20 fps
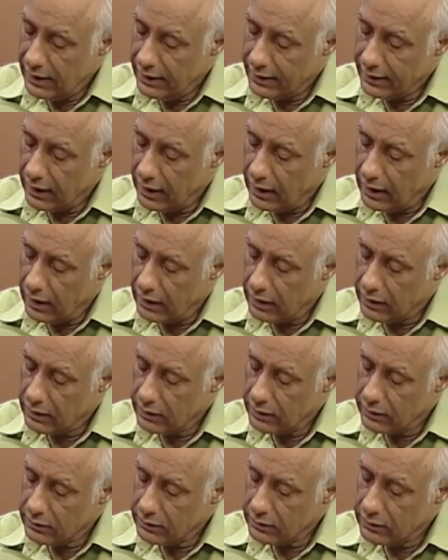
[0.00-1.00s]
And
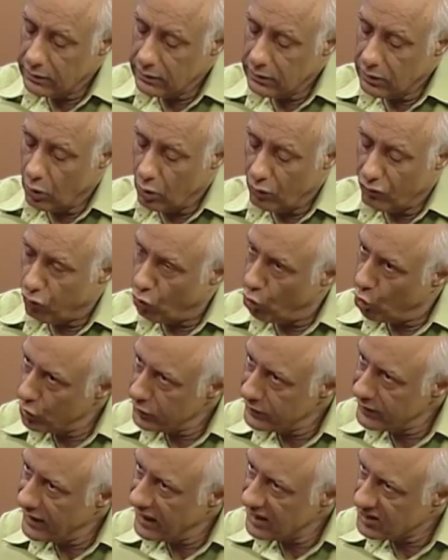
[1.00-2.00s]
of
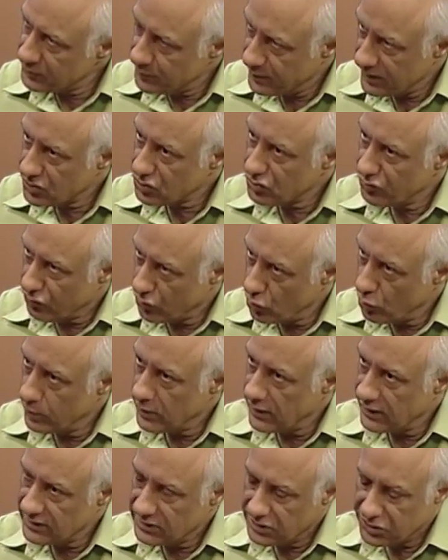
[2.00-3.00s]
all the aspects of
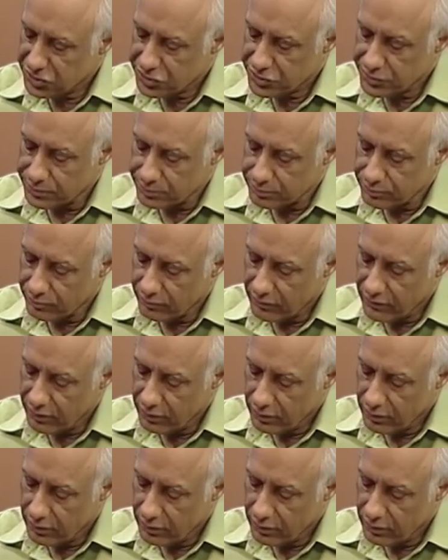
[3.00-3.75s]
globalization,